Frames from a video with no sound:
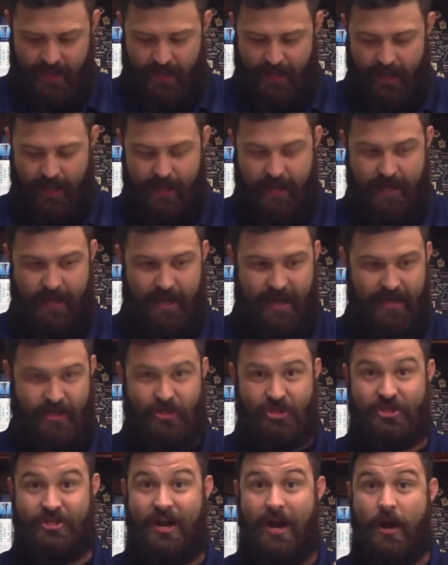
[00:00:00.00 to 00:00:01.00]
A, a
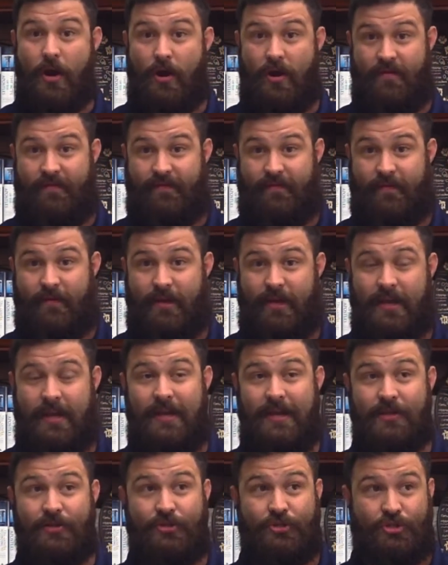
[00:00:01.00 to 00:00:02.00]
sheriff,
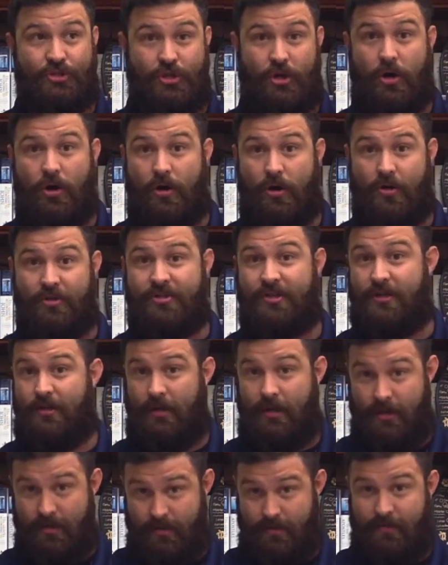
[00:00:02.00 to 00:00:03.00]
he is charged, in,
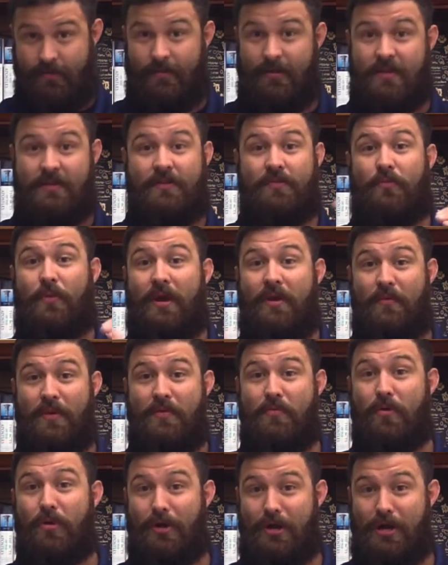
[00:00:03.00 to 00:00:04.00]
in the way we
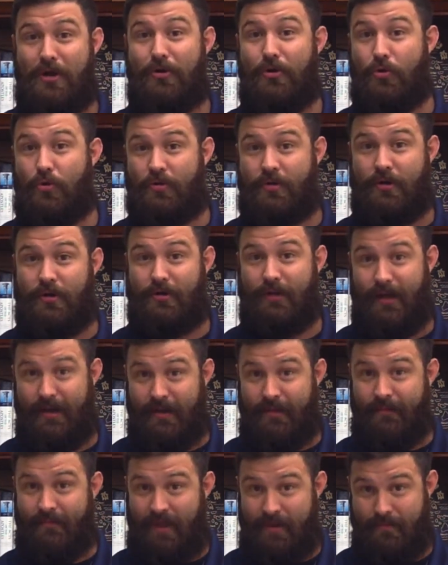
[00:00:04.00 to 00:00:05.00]
work here in North
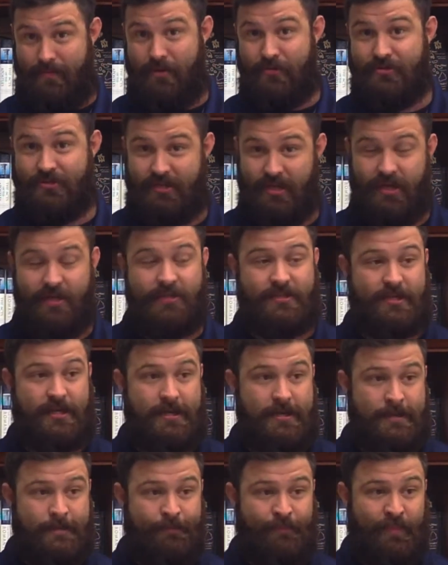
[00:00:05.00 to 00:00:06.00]
Carolina and most states,
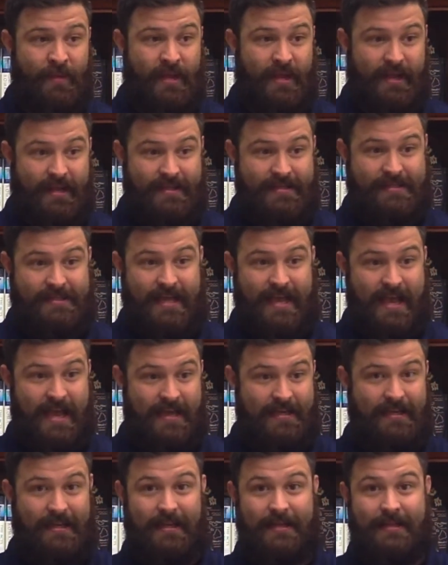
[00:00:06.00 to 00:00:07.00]
is that